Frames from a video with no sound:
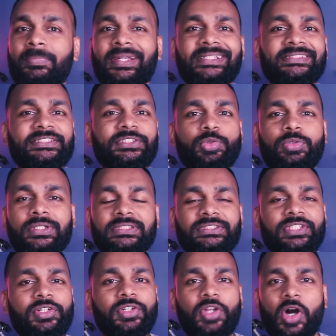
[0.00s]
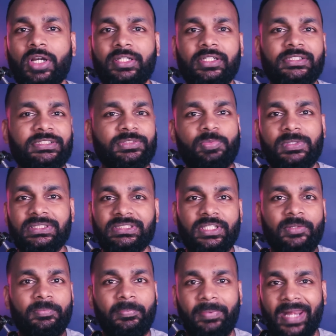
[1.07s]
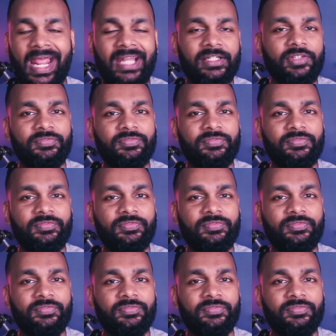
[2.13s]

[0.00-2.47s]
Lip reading: But as soon as the doctor switched the brand